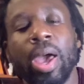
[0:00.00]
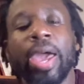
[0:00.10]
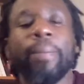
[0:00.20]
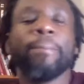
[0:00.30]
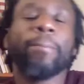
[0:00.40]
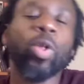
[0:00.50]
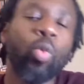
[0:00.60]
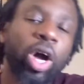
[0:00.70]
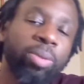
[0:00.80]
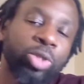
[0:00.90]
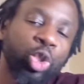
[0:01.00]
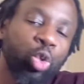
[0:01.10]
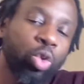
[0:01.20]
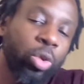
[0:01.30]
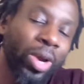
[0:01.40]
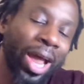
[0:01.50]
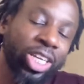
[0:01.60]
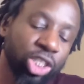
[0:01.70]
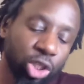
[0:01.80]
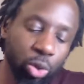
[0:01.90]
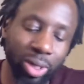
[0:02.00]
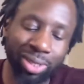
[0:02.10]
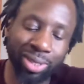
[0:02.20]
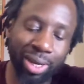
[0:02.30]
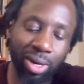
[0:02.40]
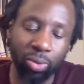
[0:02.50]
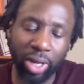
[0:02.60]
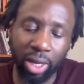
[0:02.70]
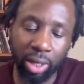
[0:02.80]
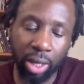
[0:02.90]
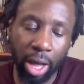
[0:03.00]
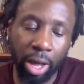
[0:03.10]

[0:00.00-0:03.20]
Hey, welcome to the reaction to the second reading